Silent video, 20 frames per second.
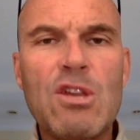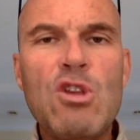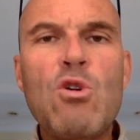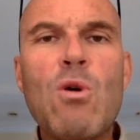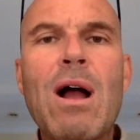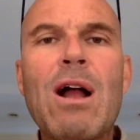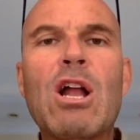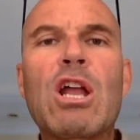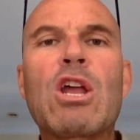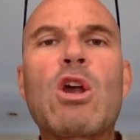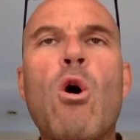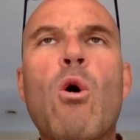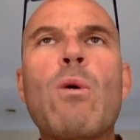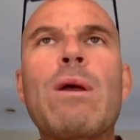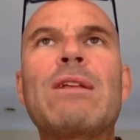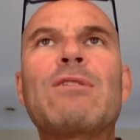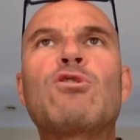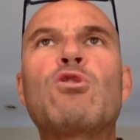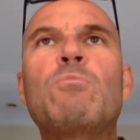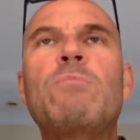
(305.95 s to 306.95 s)
You are
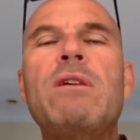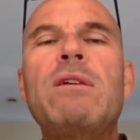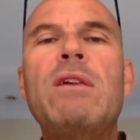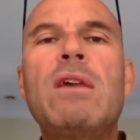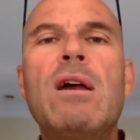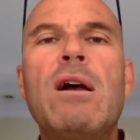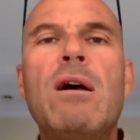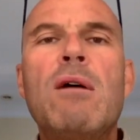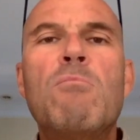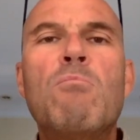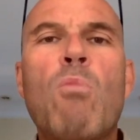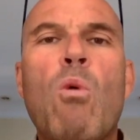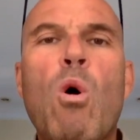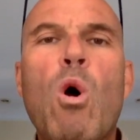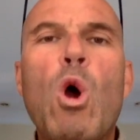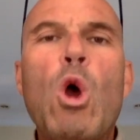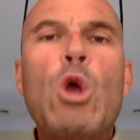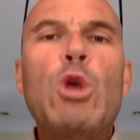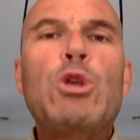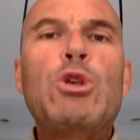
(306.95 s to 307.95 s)
going to be
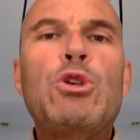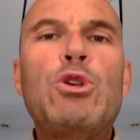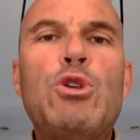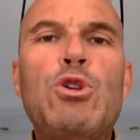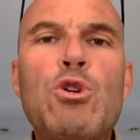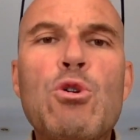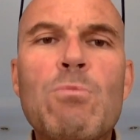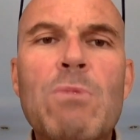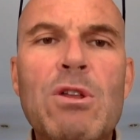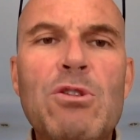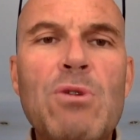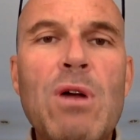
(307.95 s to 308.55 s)
more human.